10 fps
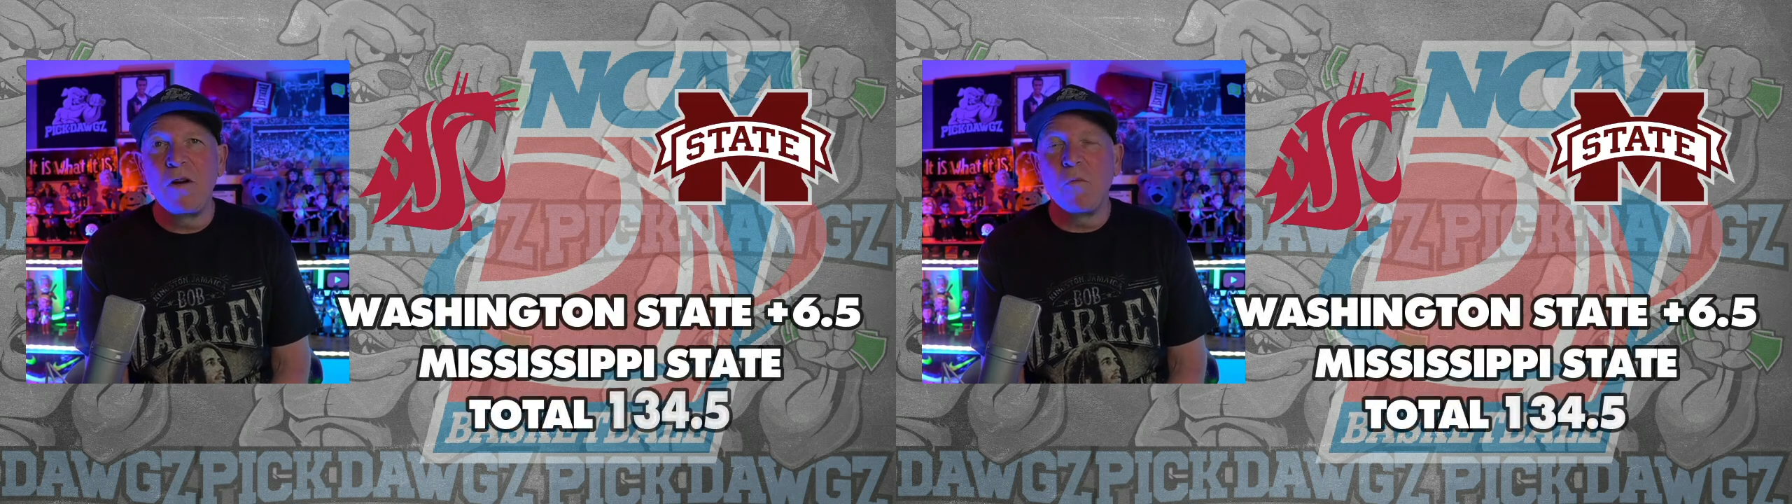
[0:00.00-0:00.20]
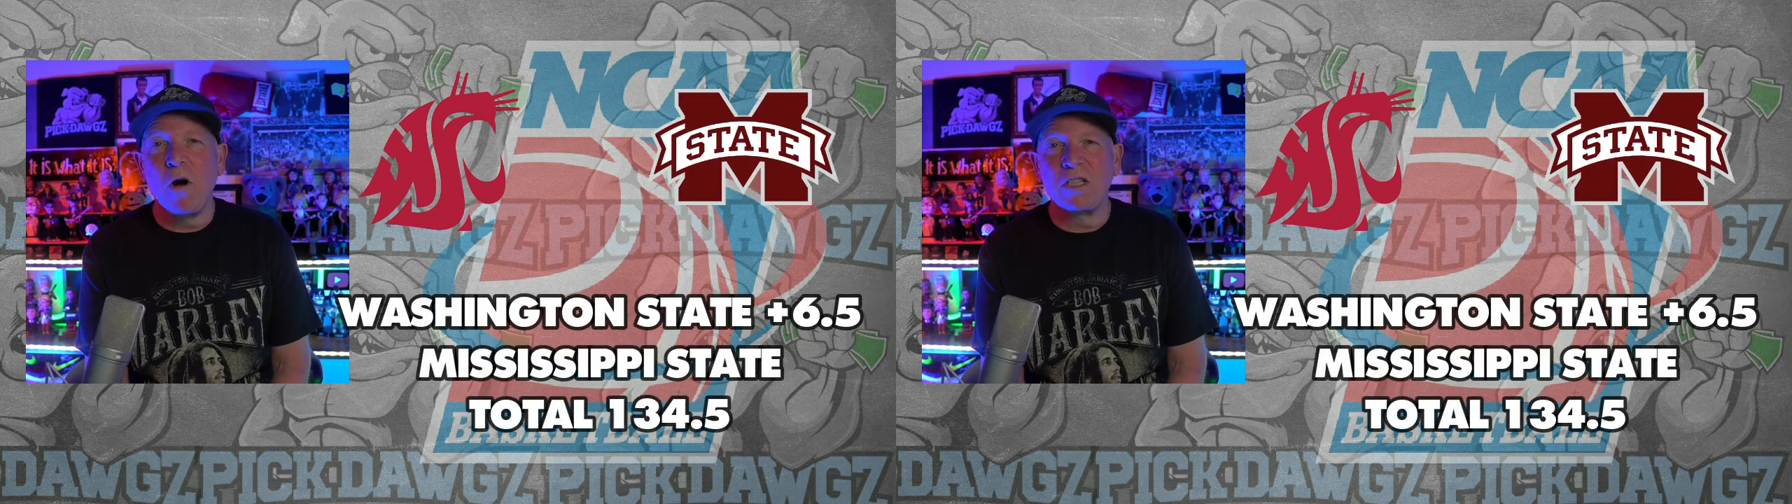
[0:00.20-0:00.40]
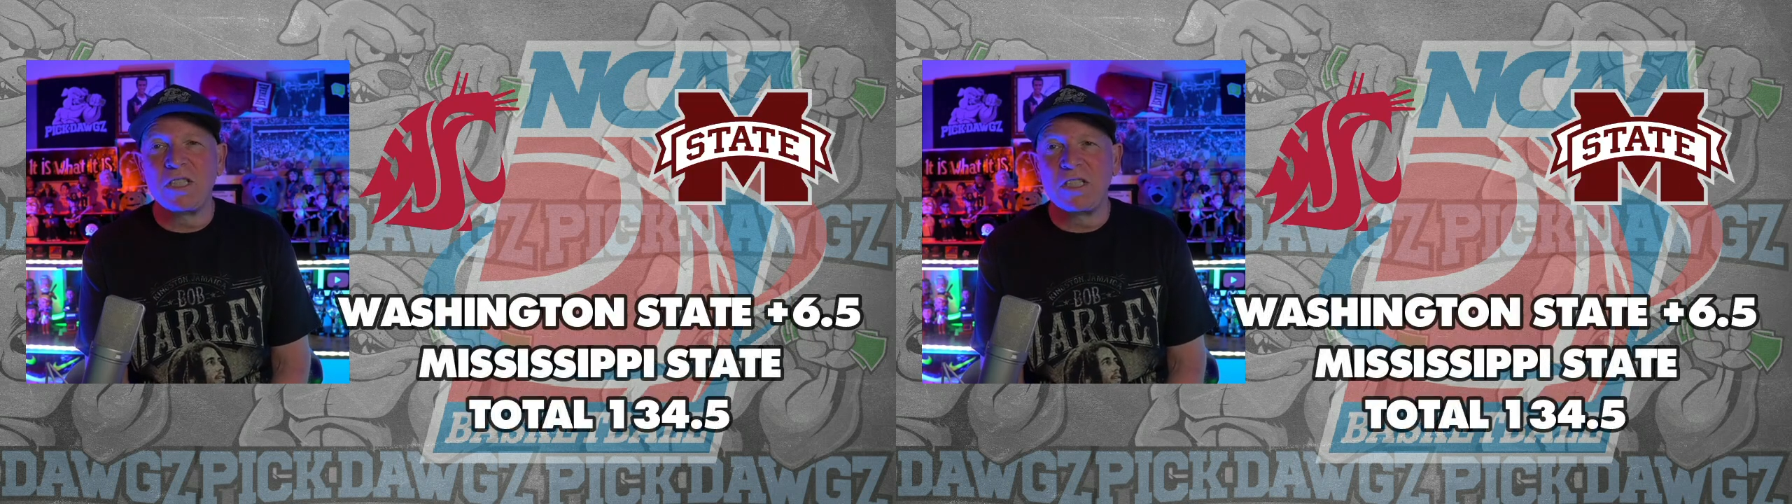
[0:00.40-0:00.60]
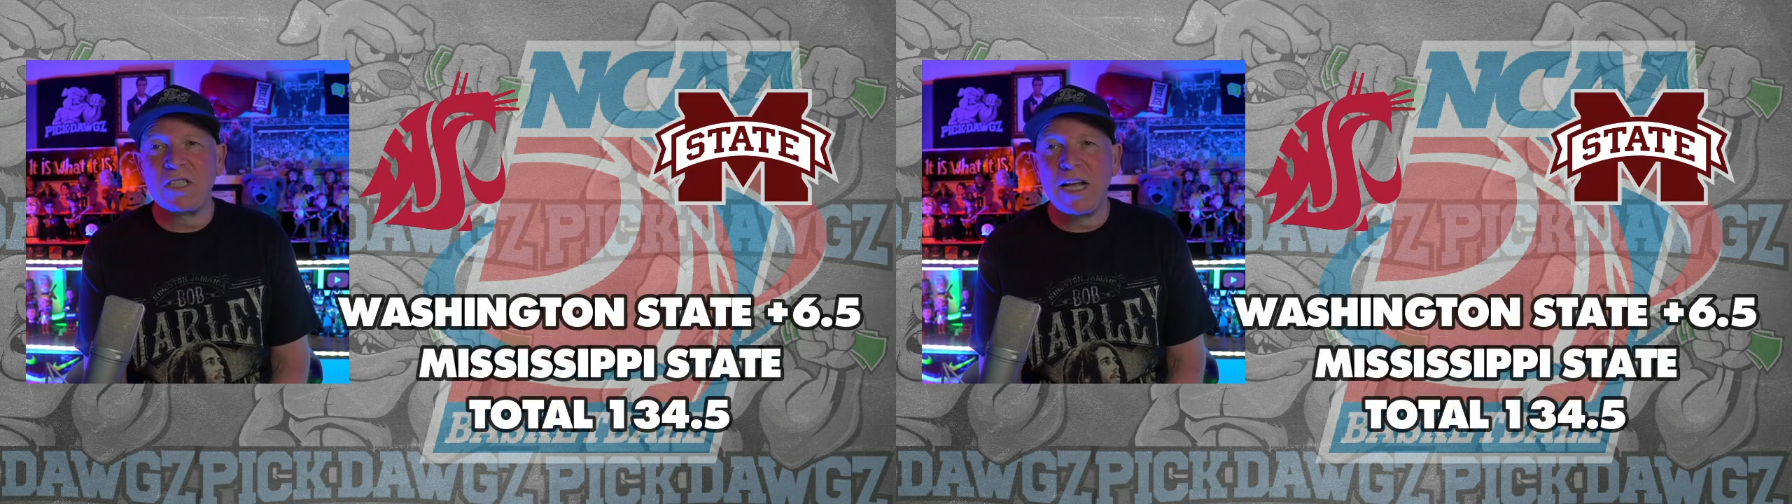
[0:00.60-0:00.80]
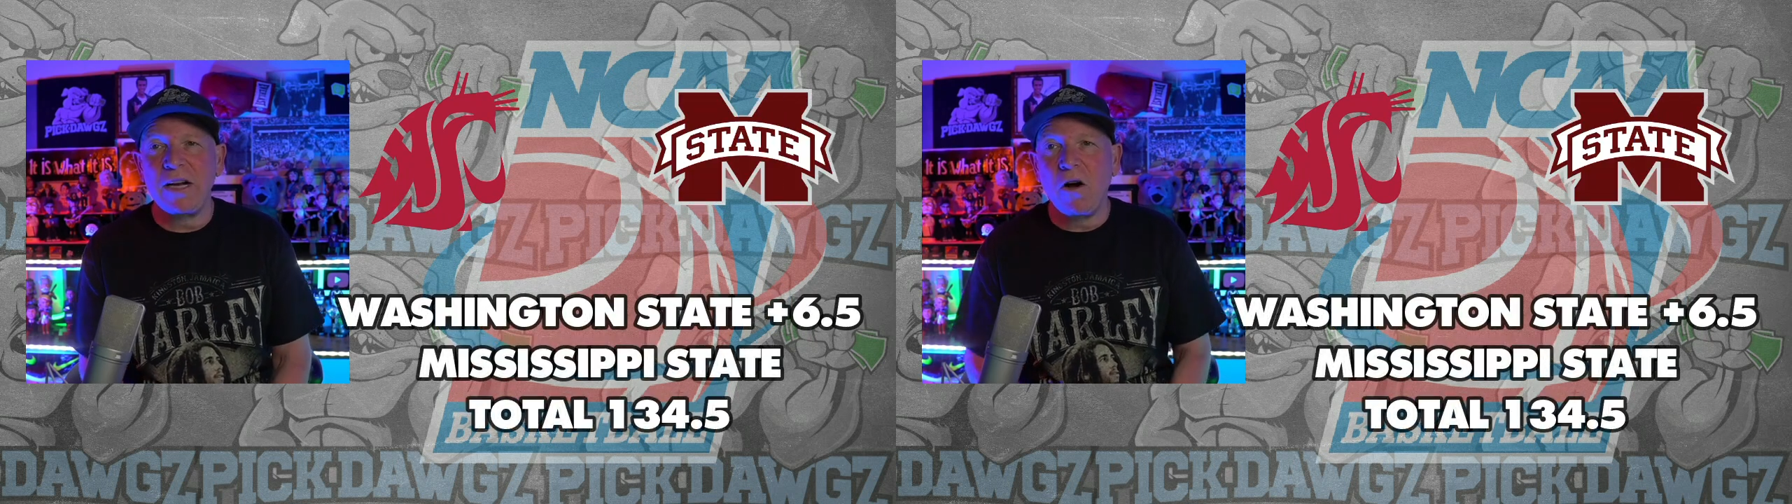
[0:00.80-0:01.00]
Washington
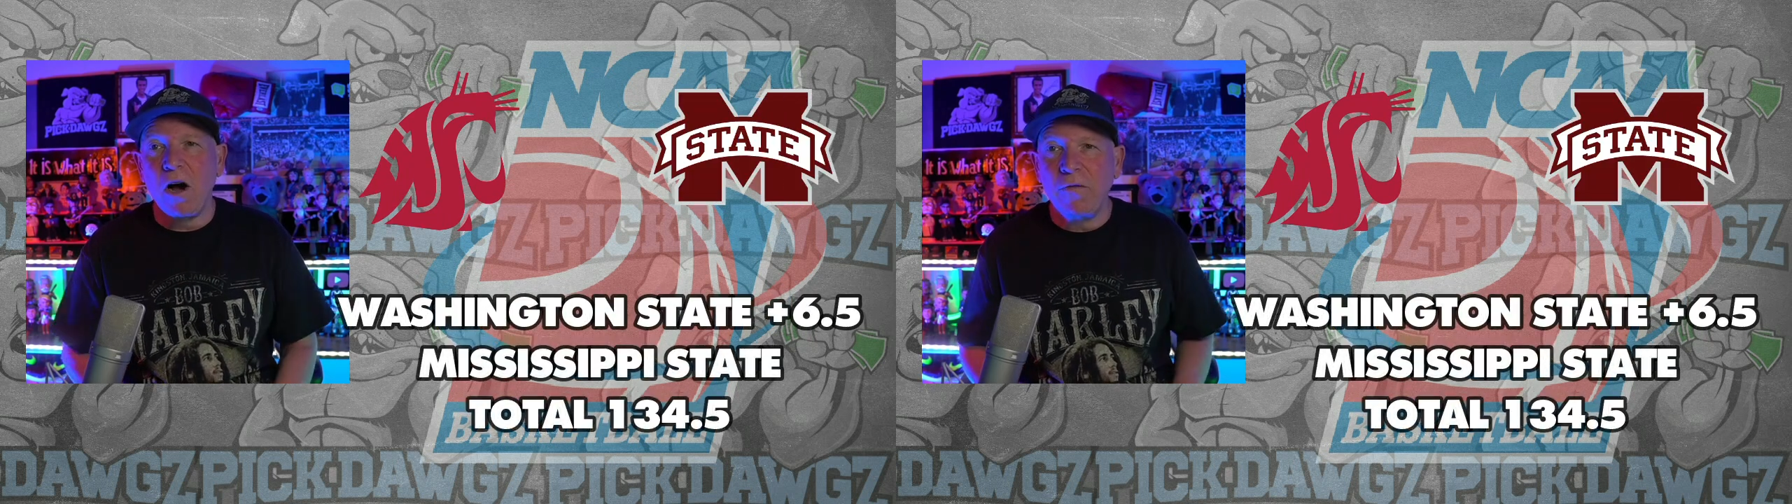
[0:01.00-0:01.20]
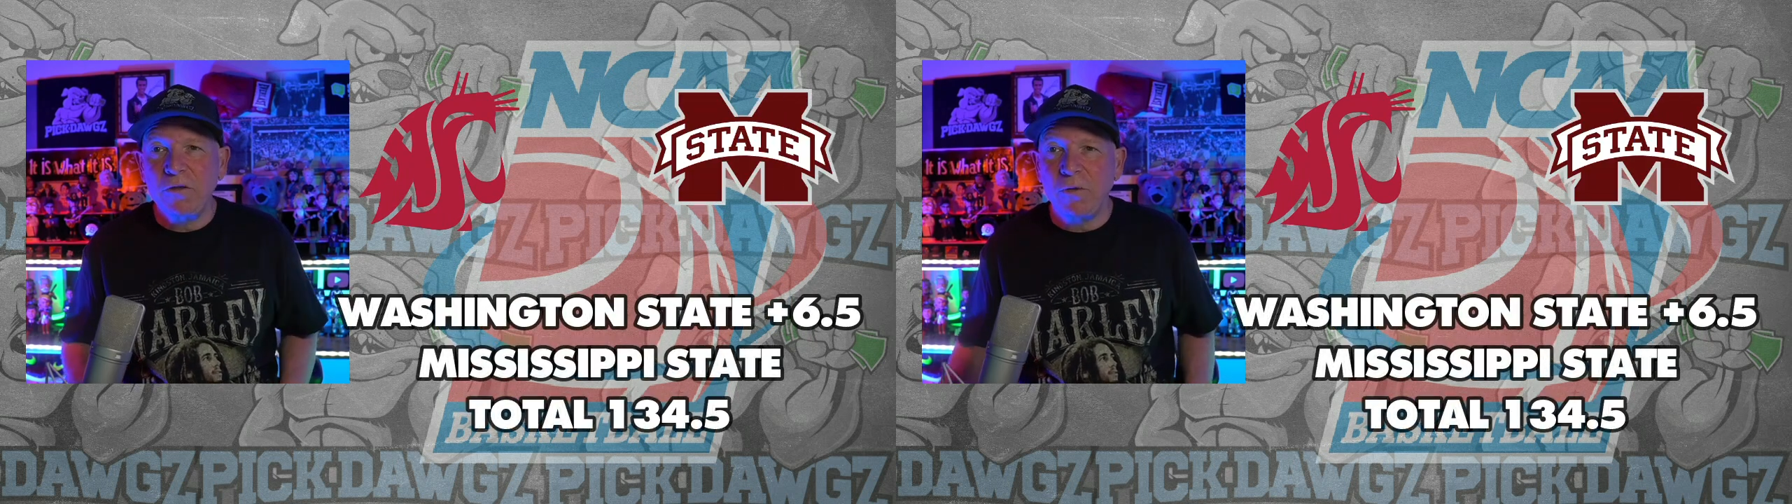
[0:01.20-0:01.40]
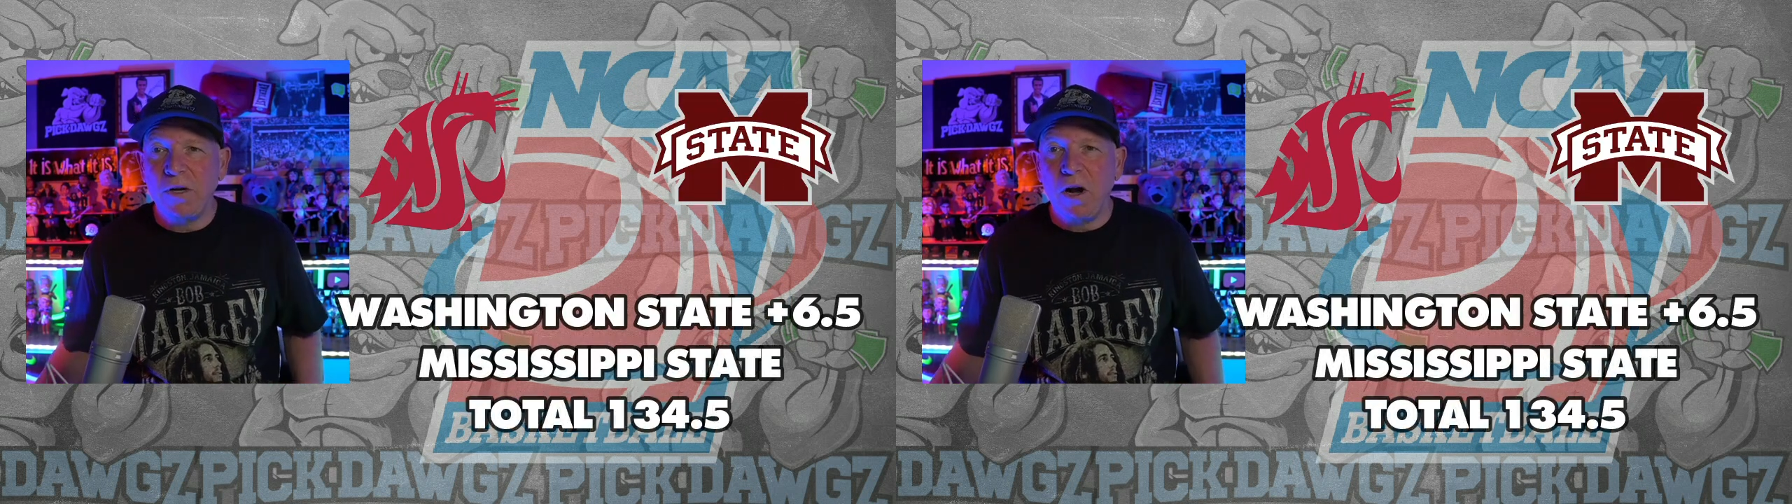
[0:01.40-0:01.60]
State off to an